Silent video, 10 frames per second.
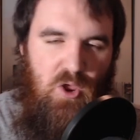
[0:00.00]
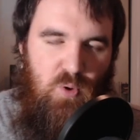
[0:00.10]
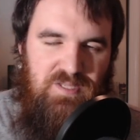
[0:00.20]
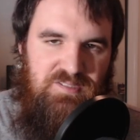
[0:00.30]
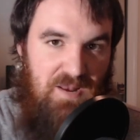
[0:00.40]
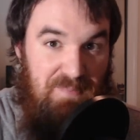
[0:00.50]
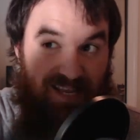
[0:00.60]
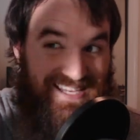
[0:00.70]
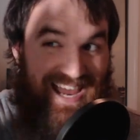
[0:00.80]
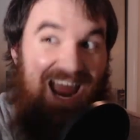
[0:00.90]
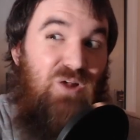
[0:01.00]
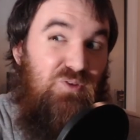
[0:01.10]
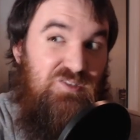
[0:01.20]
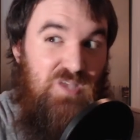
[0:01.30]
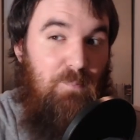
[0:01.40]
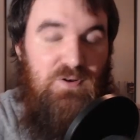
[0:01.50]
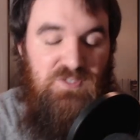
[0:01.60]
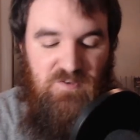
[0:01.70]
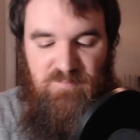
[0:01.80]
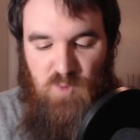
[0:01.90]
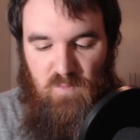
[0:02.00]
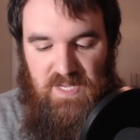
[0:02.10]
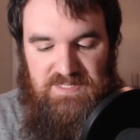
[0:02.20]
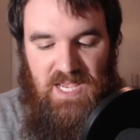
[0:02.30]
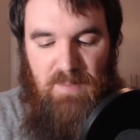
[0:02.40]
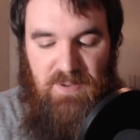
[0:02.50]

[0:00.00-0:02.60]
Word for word: who has sent me countless numbers of movies,